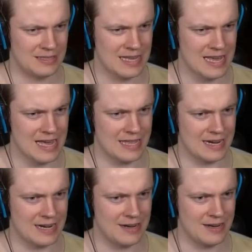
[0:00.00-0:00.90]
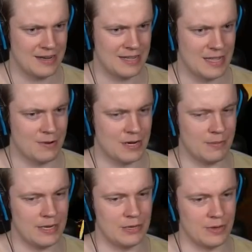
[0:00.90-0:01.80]
Hi there. Now we're going to
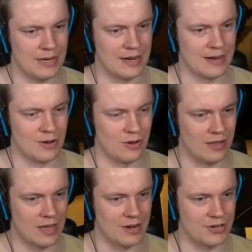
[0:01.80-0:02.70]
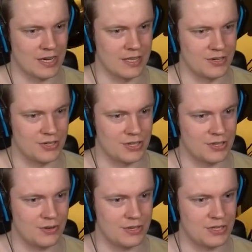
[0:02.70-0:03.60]
be doing a whole lot of challenges, as
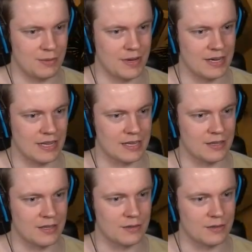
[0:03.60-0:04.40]
you can see by the length of this